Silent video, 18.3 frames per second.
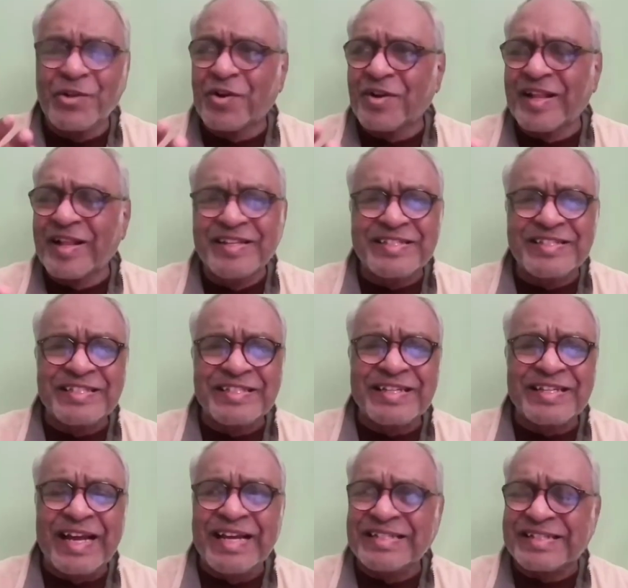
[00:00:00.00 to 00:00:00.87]
thought that this
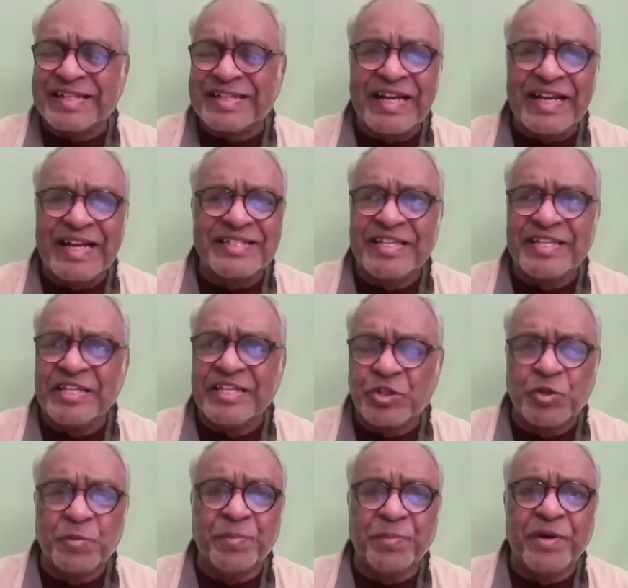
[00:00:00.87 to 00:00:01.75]
guy is crazy,
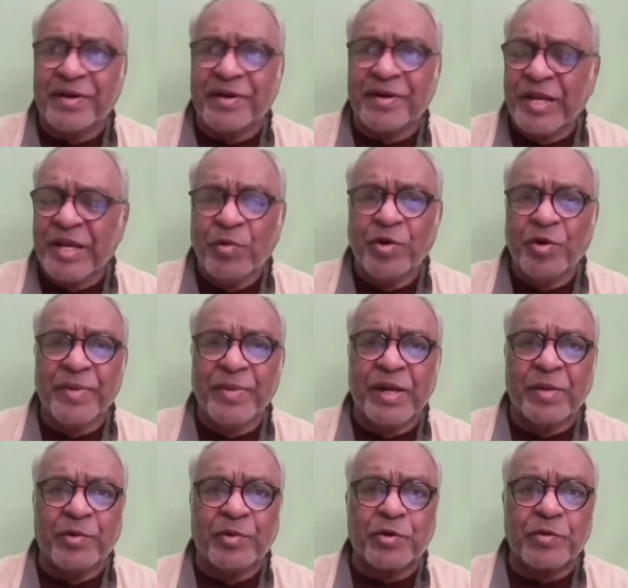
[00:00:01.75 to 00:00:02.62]
stupid, he won't be
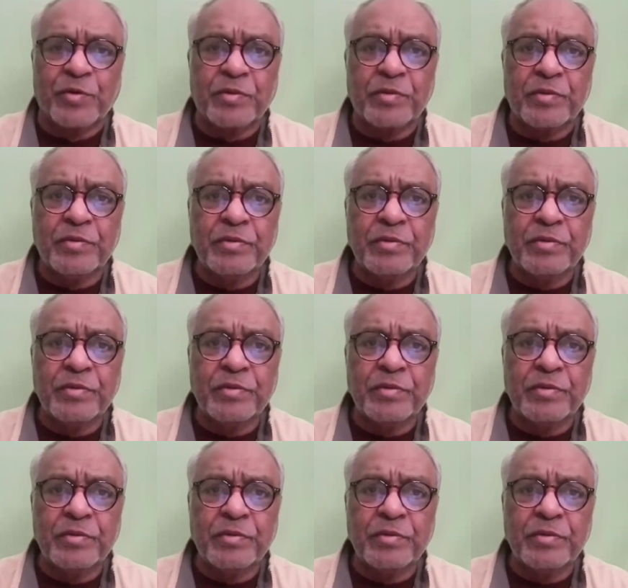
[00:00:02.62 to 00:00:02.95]
able to.